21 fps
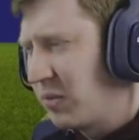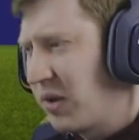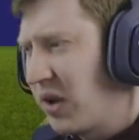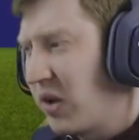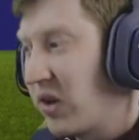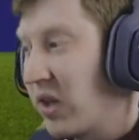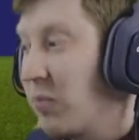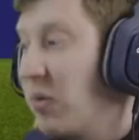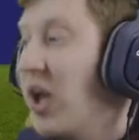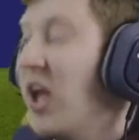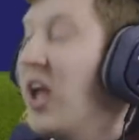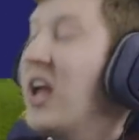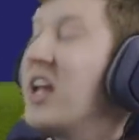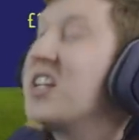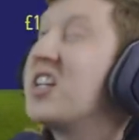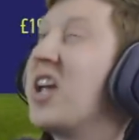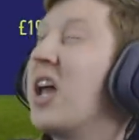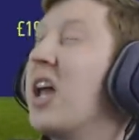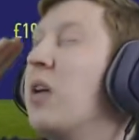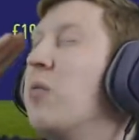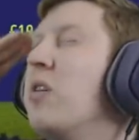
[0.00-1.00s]
about him.
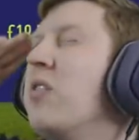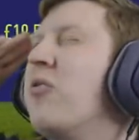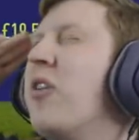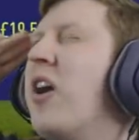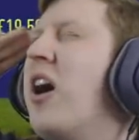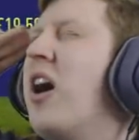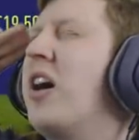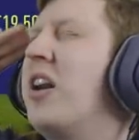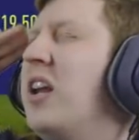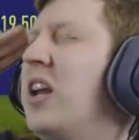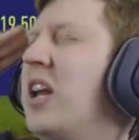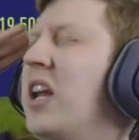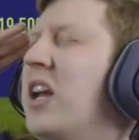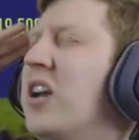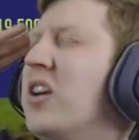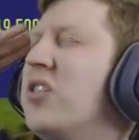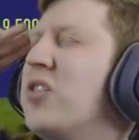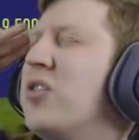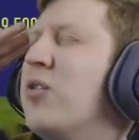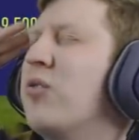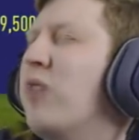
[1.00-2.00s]
Jamie Vardy
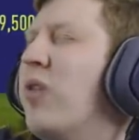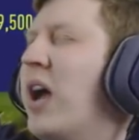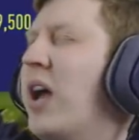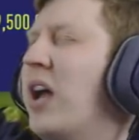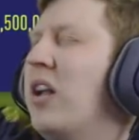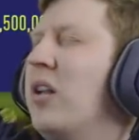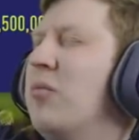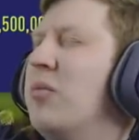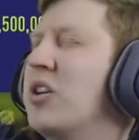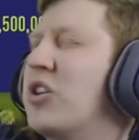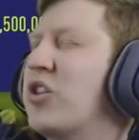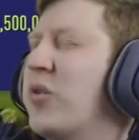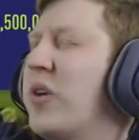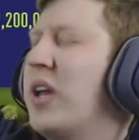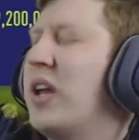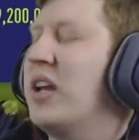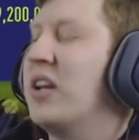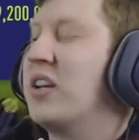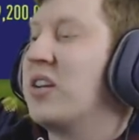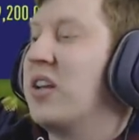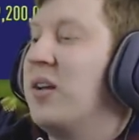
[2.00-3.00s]
to Real
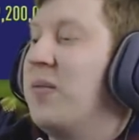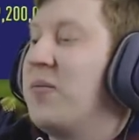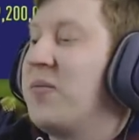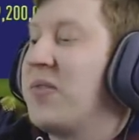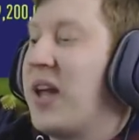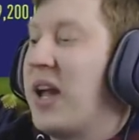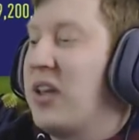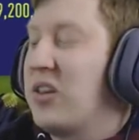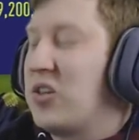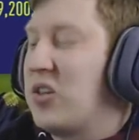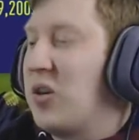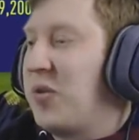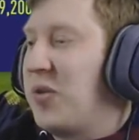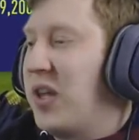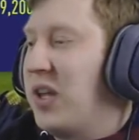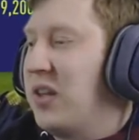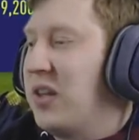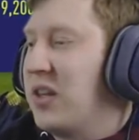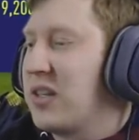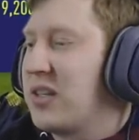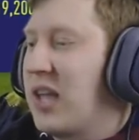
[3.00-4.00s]
Madrid. That's the
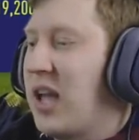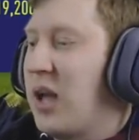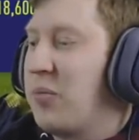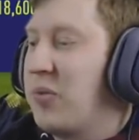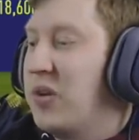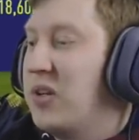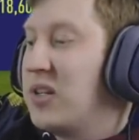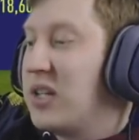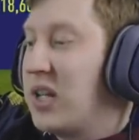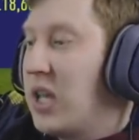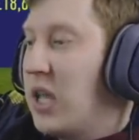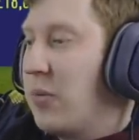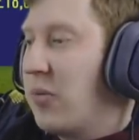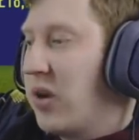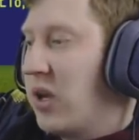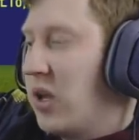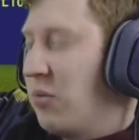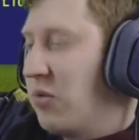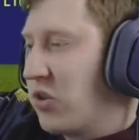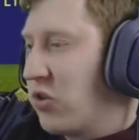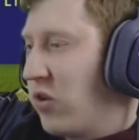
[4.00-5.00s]
thing that's happened.
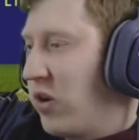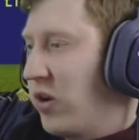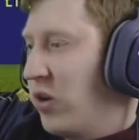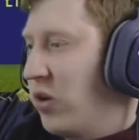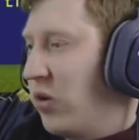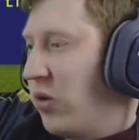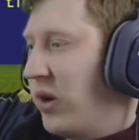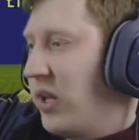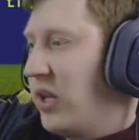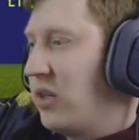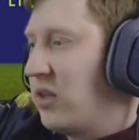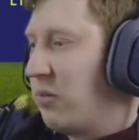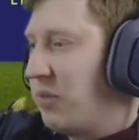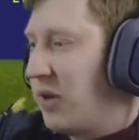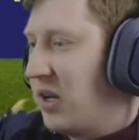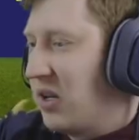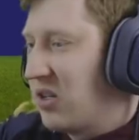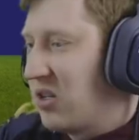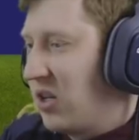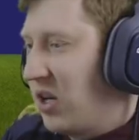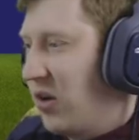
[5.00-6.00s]
Ibrahima Traore to
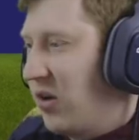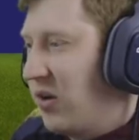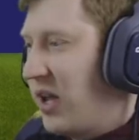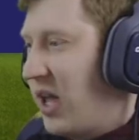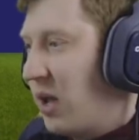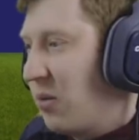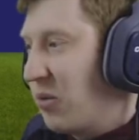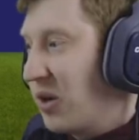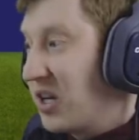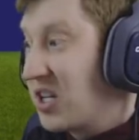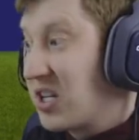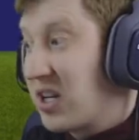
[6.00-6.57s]
Barcelona, Emre